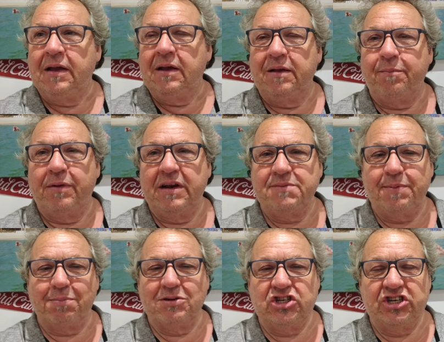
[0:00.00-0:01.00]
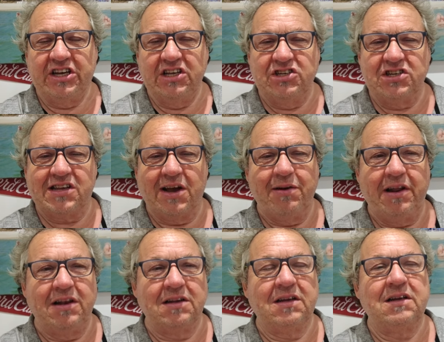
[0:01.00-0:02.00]
And one of these big machines is going
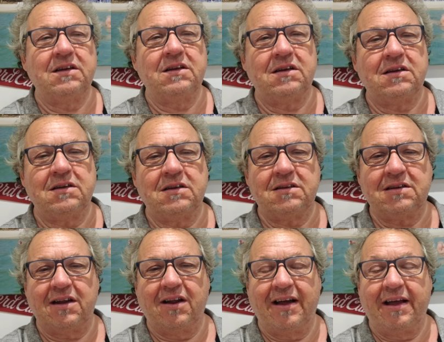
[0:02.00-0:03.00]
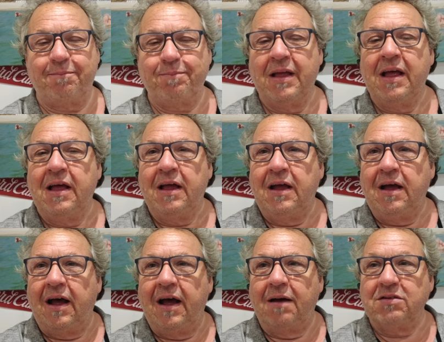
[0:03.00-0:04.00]
in. So,
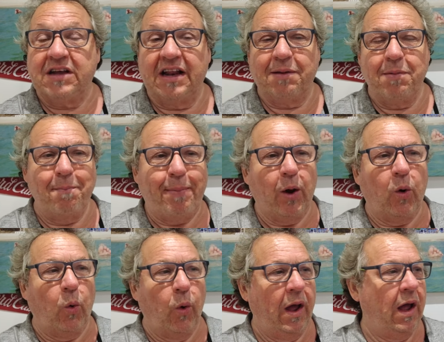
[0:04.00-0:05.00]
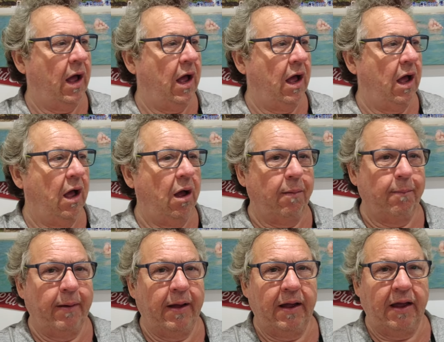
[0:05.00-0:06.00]
she's going to give me a bill
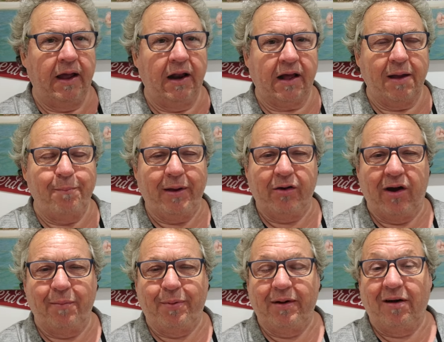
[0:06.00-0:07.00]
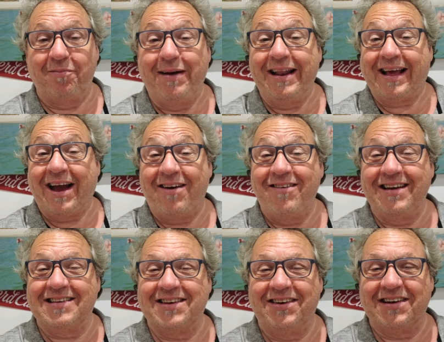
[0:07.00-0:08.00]
and I go and pick her up. I've made a
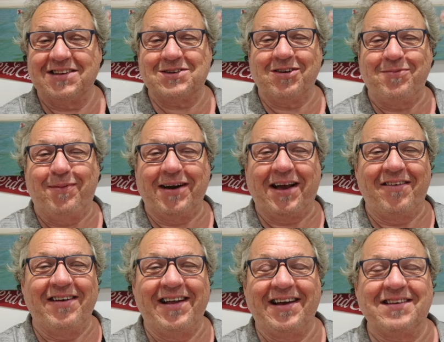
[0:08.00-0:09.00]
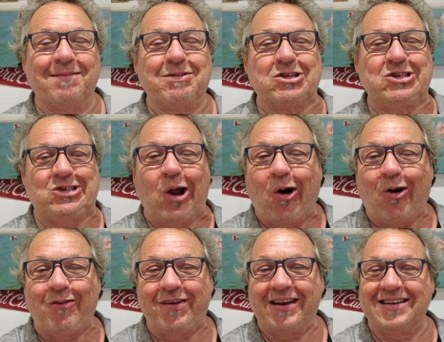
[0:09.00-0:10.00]
curry, so I'm going to scoff my curry now because I'm
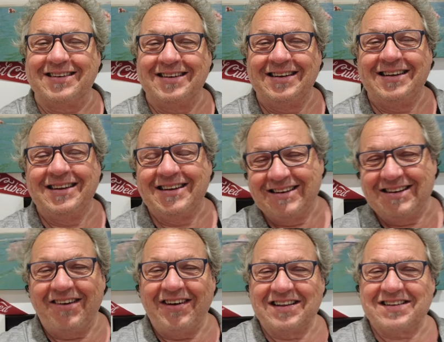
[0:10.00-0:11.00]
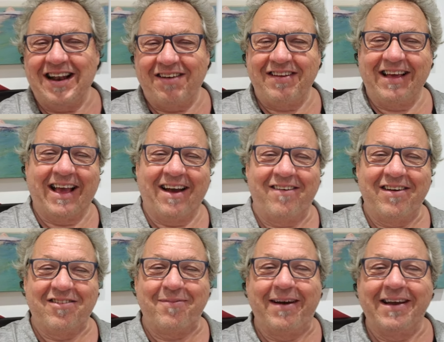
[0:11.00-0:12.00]
starving. I'm showing this lovely curry
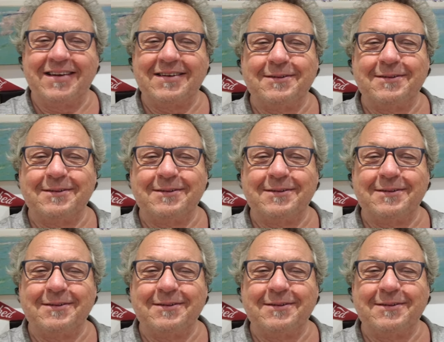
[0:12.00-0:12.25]
I've made.